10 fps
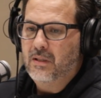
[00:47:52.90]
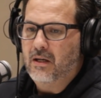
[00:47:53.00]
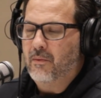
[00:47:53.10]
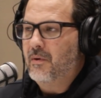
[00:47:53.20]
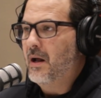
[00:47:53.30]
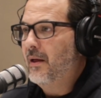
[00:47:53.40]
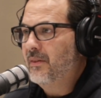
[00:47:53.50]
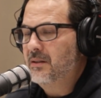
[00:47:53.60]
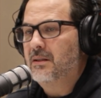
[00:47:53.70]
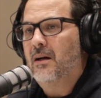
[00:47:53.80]

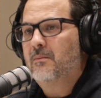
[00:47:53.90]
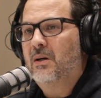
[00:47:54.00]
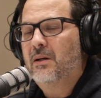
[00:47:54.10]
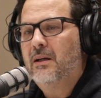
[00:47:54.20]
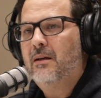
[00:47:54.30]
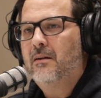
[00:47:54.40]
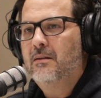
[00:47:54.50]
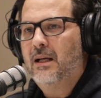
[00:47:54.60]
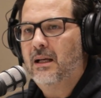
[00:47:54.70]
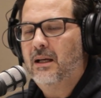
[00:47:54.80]
not the stock market
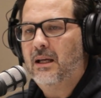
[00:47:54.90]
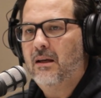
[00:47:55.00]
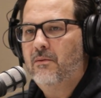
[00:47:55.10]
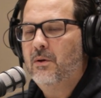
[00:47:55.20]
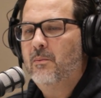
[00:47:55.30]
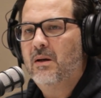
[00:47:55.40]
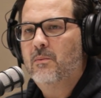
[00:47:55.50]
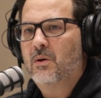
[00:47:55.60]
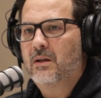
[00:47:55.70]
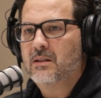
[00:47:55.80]
and can give you a
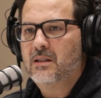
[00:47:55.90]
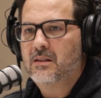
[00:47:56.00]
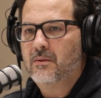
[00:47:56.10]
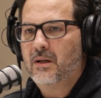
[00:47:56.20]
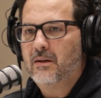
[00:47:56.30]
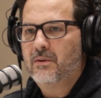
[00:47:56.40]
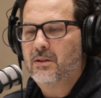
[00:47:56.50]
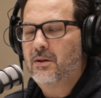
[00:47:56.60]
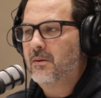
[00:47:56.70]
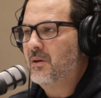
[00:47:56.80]
bit more consistent rate of
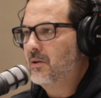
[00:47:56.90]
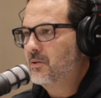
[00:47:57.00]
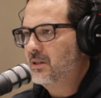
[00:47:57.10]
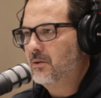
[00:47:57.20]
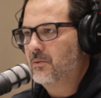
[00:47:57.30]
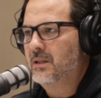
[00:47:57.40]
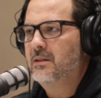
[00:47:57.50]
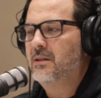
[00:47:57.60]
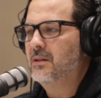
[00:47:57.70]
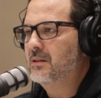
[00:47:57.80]
return. I mean, there's still
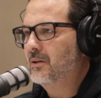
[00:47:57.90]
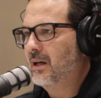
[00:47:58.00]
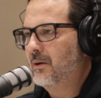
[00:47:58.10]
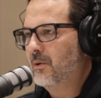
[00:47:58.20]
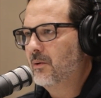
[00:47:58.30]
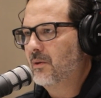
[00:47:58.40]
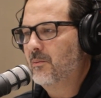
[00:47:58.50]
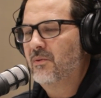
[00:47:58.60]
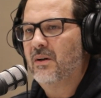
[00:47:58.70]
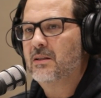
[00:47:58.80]
risk. You still got to work
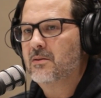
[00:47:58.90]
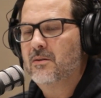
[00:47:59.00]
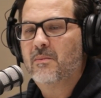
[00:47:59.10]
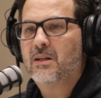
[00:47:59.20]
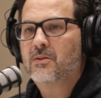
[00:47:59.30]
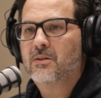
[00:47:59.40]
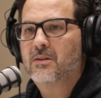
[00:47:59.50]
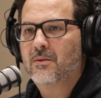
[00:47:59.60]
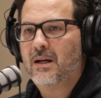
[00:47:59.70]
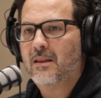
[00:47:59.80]
with a professional, make sure
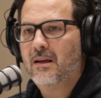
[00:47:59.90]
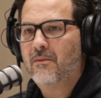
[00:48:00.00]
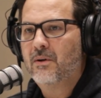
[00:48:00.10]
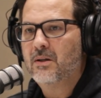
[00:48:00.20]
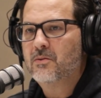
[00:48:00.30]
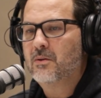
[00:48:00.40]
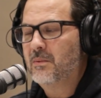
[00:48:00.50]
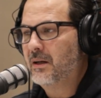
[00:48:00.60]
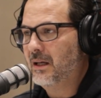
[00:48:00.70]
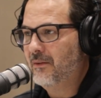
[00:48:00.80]
it's the right thing for you. So
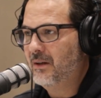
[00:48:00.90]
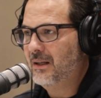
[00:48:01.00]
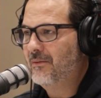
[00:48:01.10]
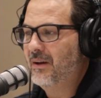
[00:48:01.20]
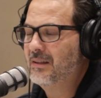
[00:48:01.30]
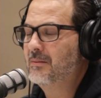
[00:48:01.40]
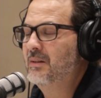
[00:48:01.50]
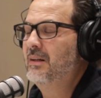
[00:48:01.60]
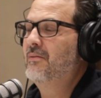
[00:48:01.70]
I'm not giving investment